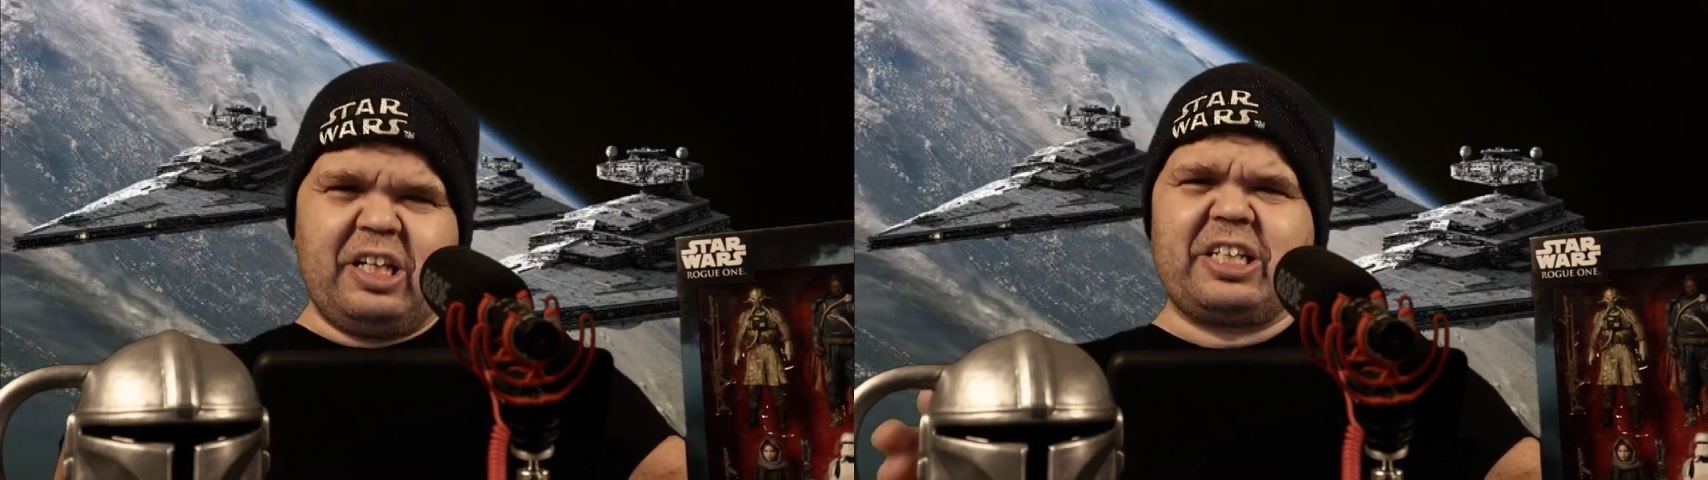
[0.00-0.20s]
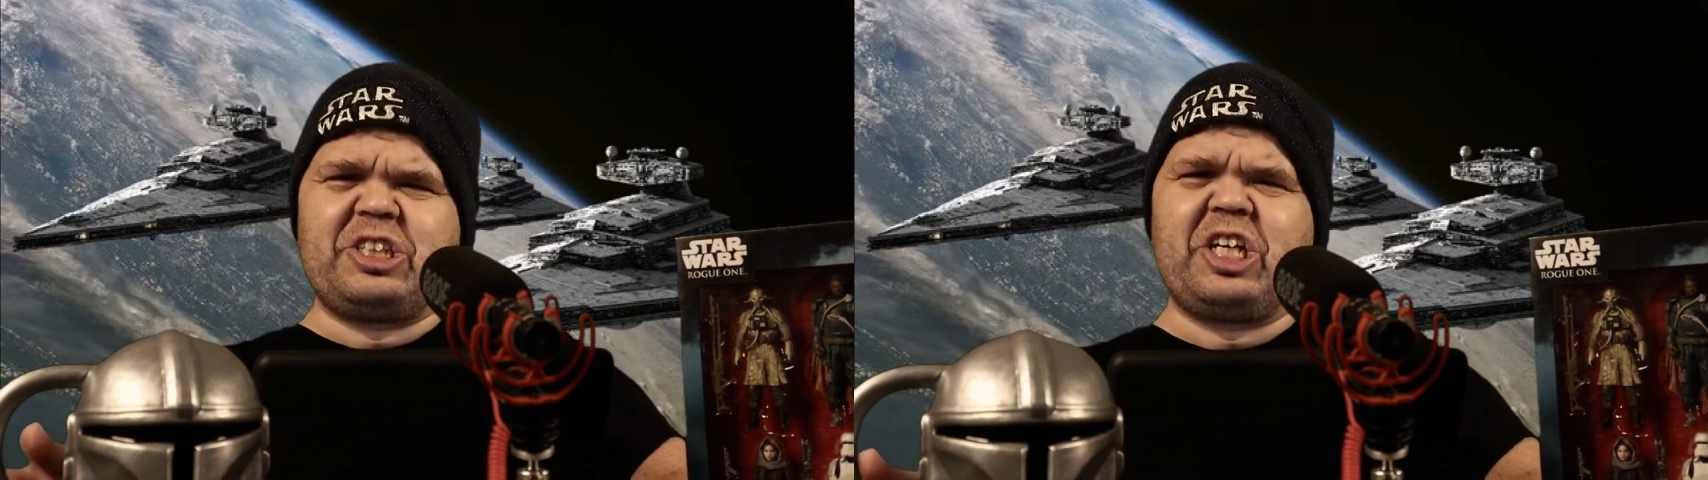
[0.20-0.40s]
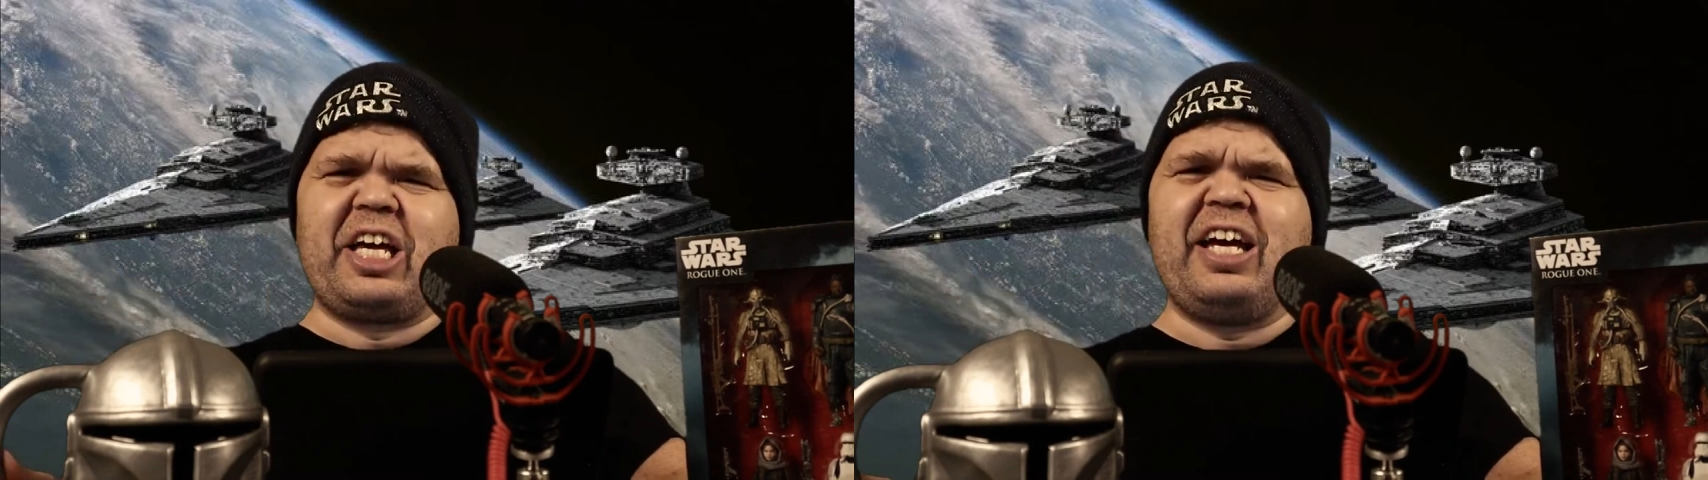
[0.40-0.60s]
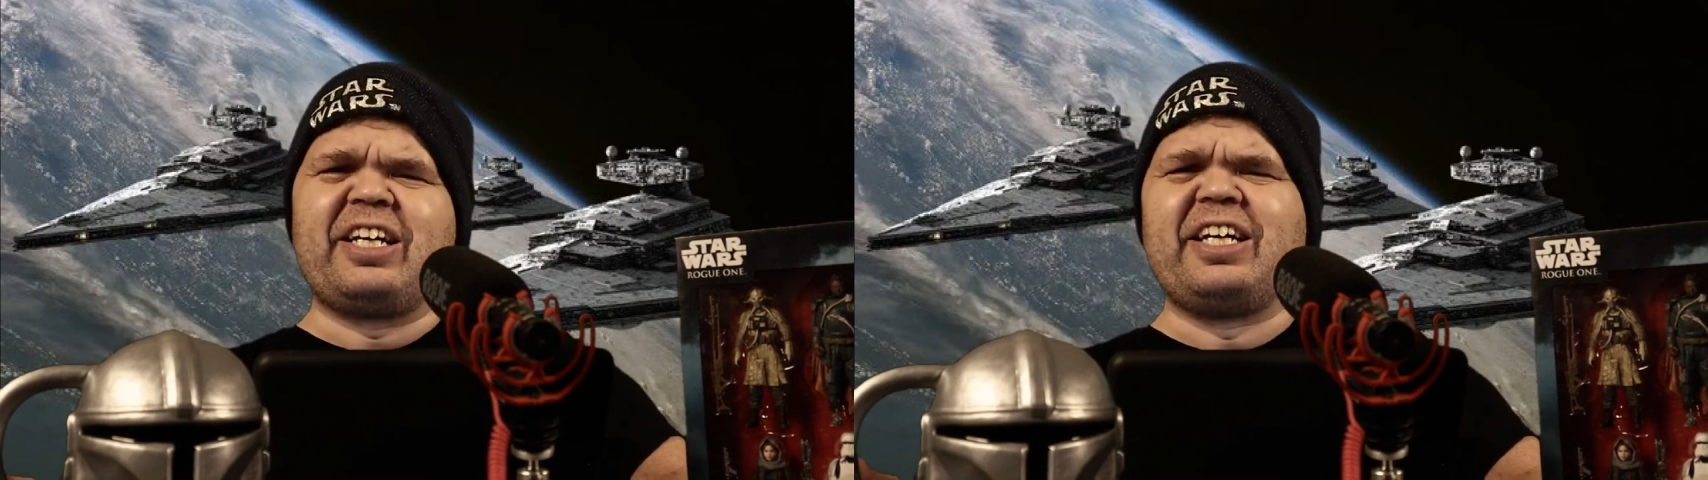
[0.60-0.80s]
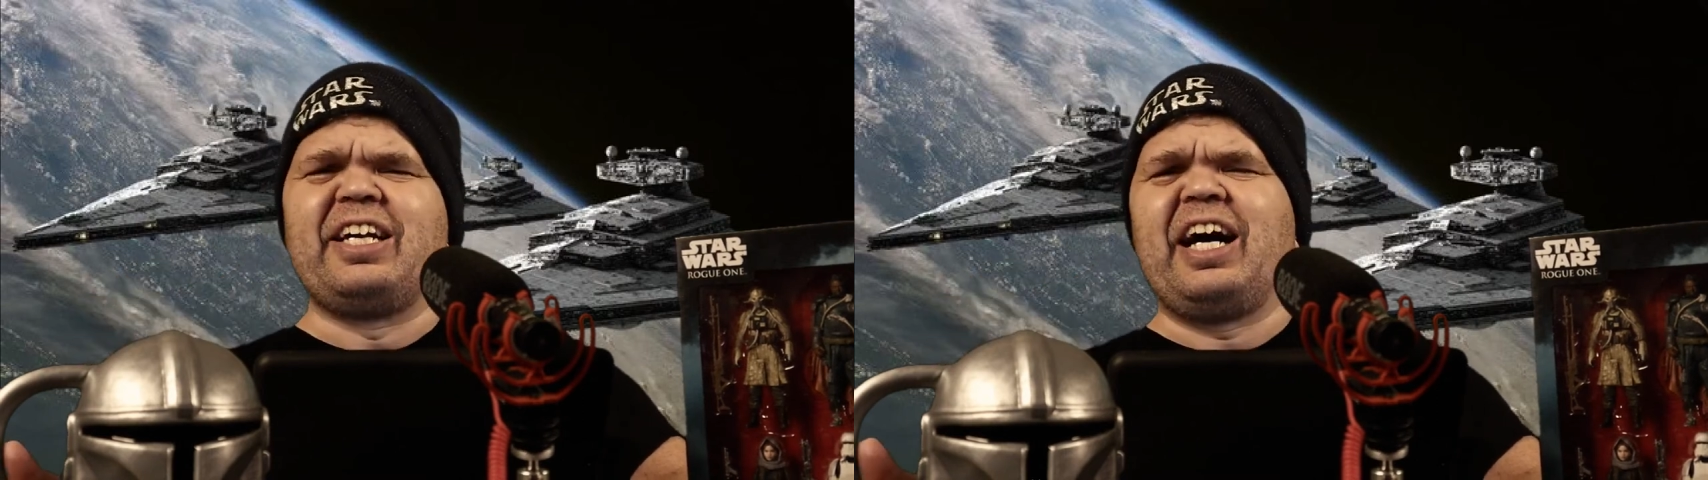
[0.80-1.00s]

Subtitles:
like, she can't get